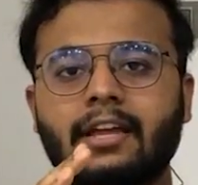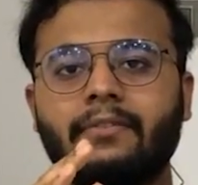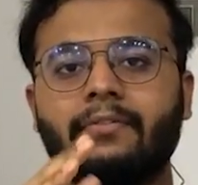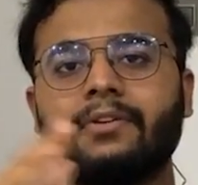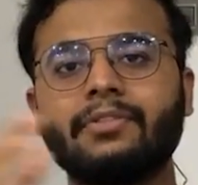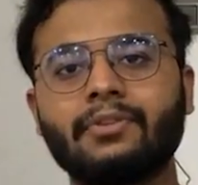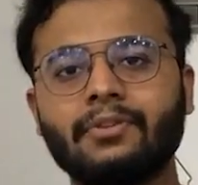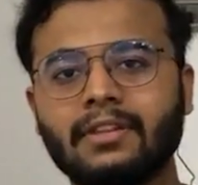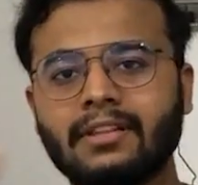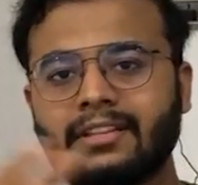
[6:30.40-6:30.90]

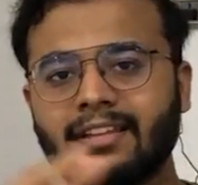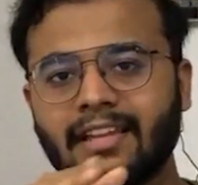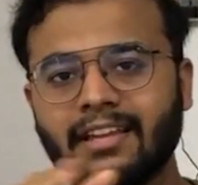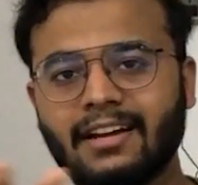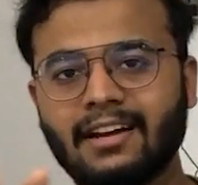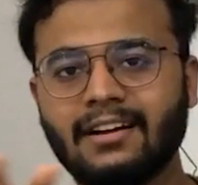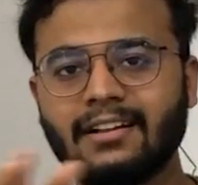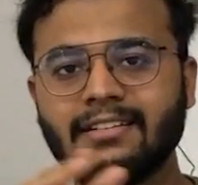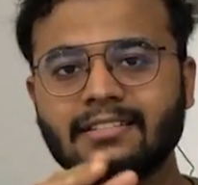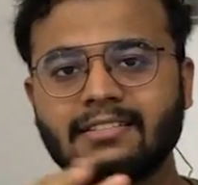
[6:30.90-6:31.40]
even though the 3
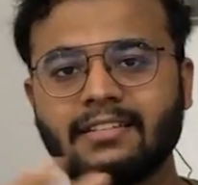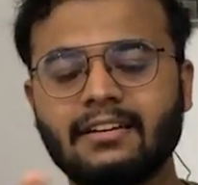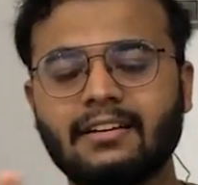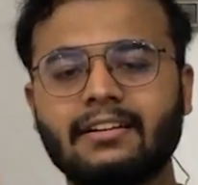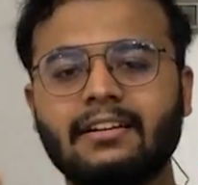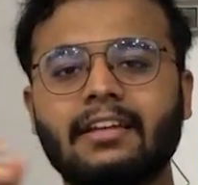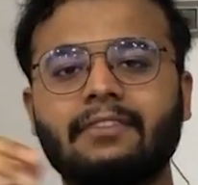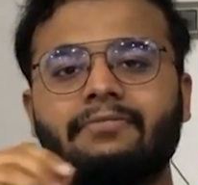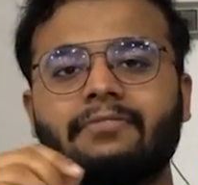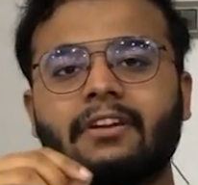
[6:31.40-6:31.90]
colors are
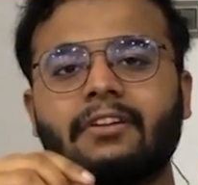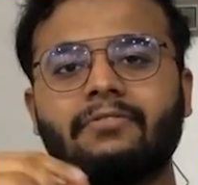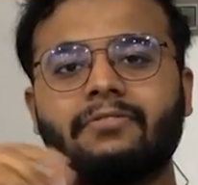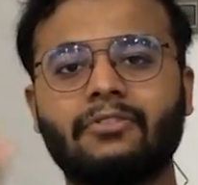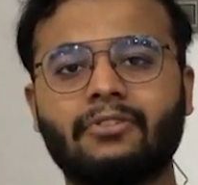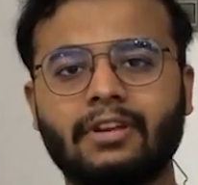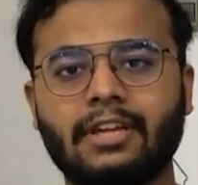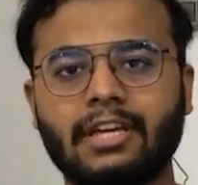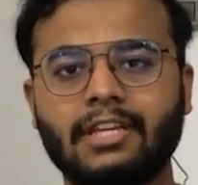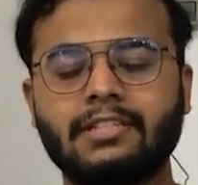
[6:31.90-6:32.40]
different
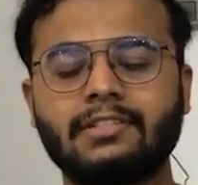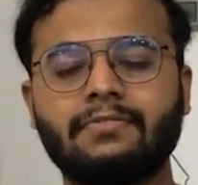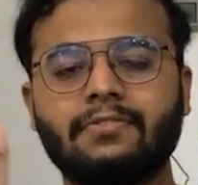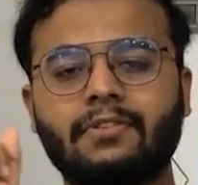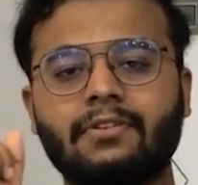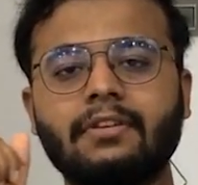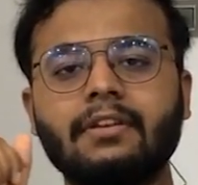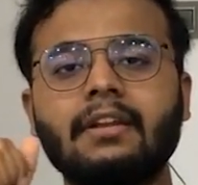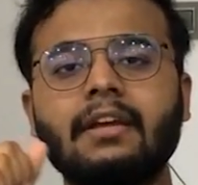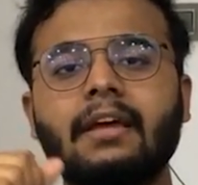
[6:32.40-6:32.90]
for each
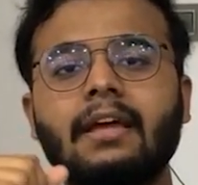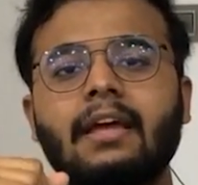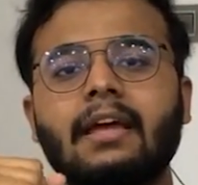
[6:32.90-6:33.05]
phone.